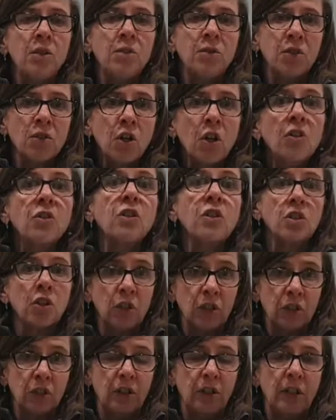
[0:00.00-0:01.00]
start the
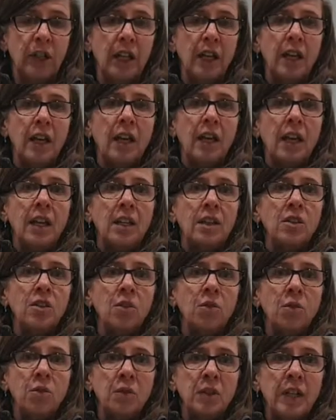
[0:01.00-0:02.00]
turn.
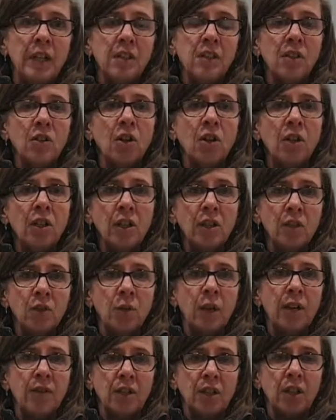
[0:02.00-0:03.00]
So they start at
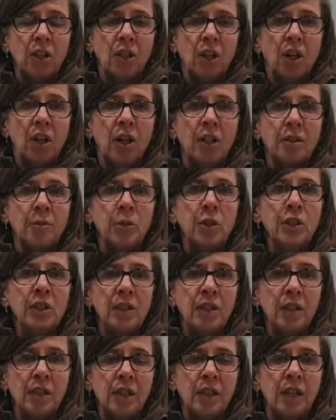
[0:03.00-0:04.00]
12 o'clock, put the
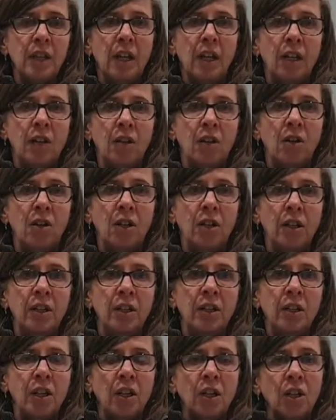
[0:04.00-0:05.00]
stick head on,
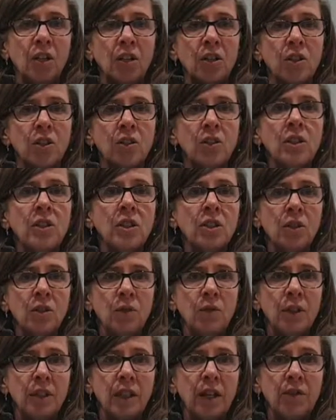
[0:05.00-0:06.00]
turn it
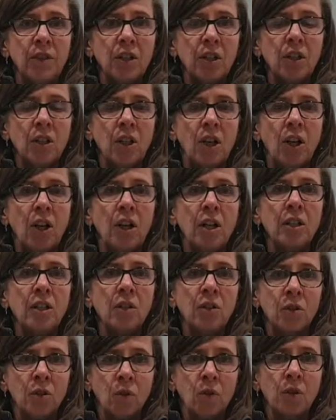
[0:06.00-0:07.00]
to 11 o'clock
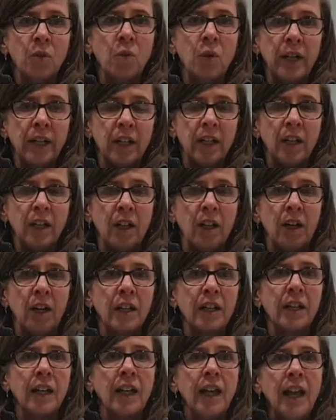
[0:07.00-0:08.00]
or 1
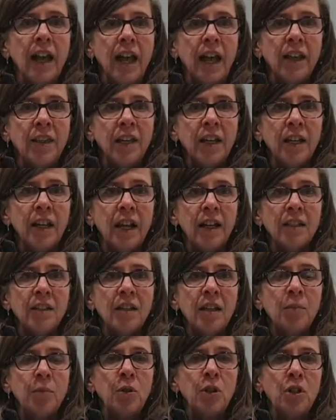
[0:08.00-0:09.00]
o'clock, and then as
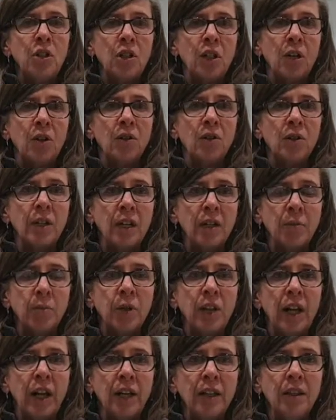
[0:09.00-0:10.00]
they push out and
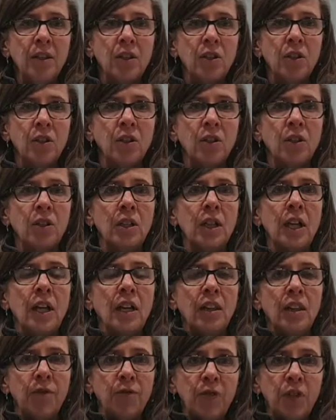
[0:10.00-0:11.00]
apply the turn,
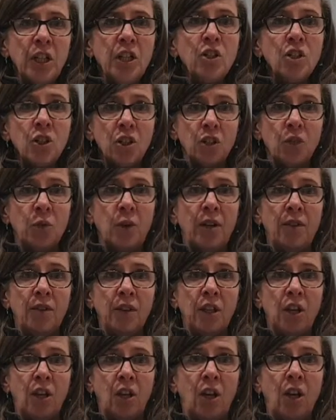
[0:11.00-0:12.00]
they finish at 12
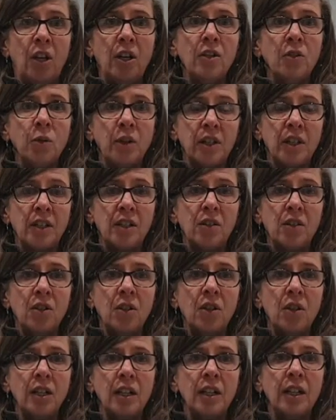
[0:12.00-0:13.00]
o'clock where they
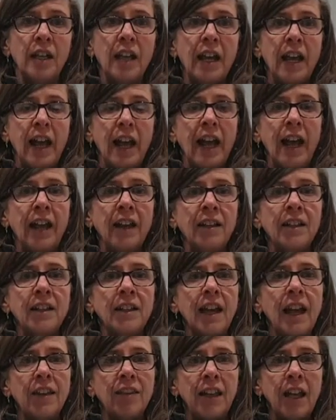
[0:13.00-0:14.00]
started, and
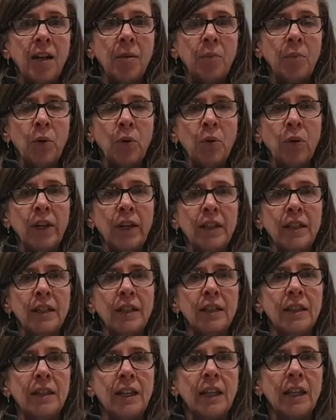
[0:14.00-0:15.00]
at that point
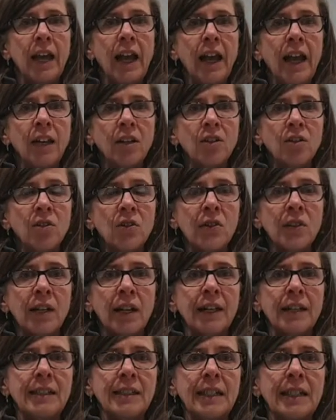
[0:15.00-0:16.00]
the handle
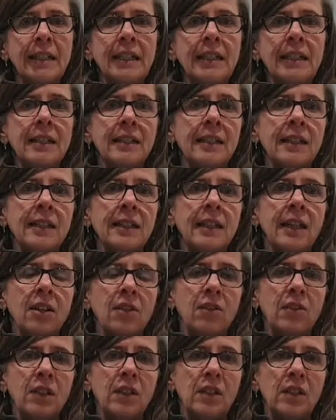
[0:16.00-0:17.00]
slides easily out
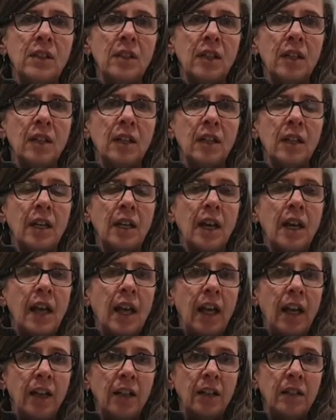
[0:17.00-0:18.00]
of the stick
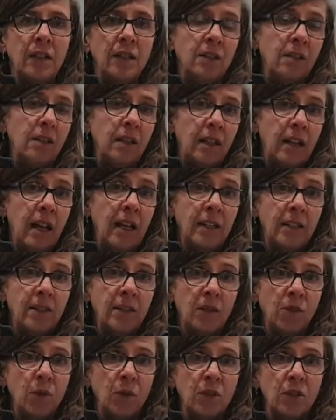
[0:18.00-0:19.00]
and heads
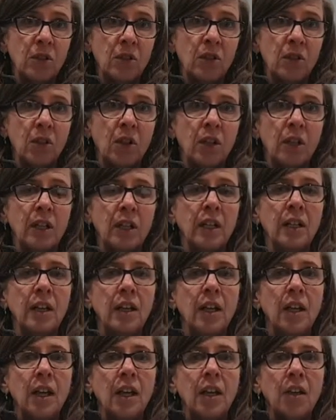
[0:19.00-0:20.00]
towards the target.
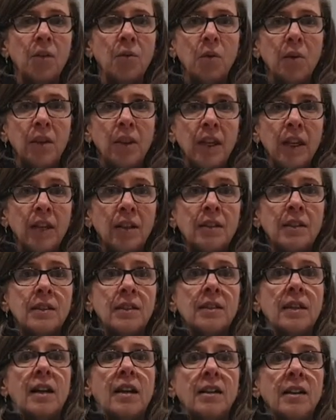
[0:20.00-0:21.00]
It's
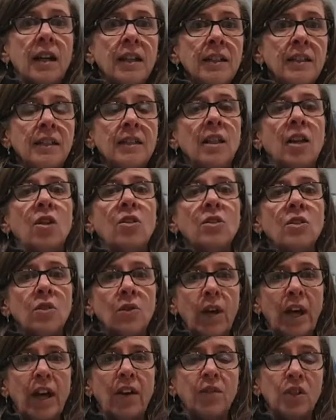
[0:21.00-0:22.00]
nice to also
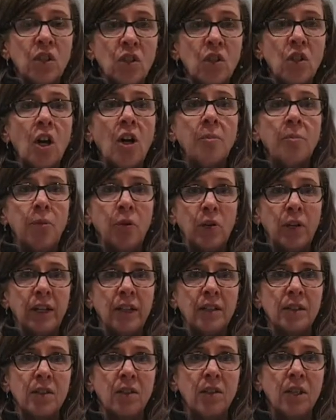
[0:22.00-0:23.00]
have a stop
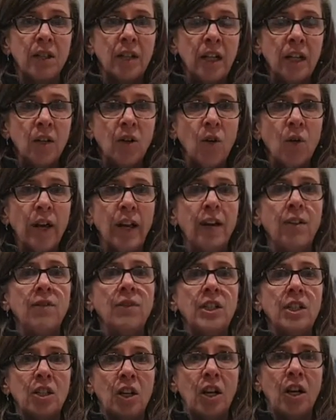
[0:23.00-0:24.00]
point so that they know
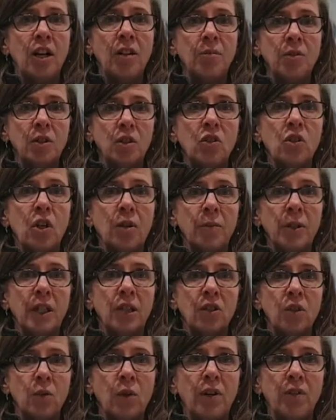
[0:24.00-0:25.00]
every time they're stopping
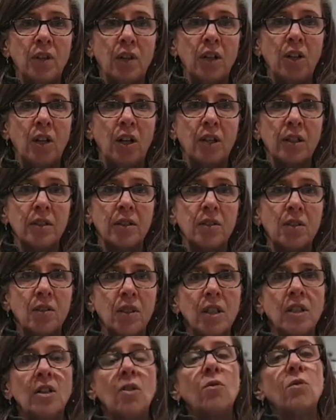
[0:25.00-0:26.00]
at 12 o'clock, so
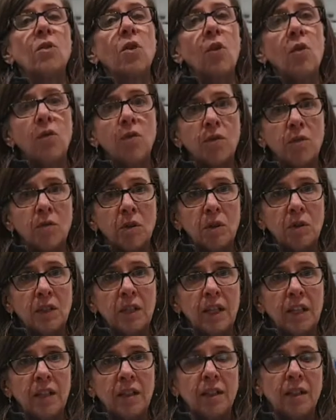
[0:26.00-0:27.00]
they don't
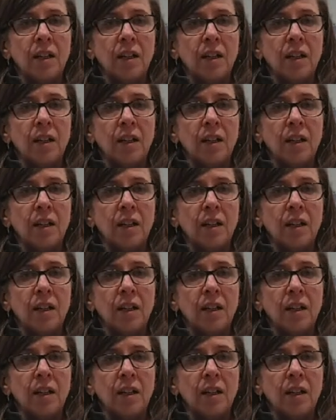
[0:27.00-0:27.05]
over-rotate.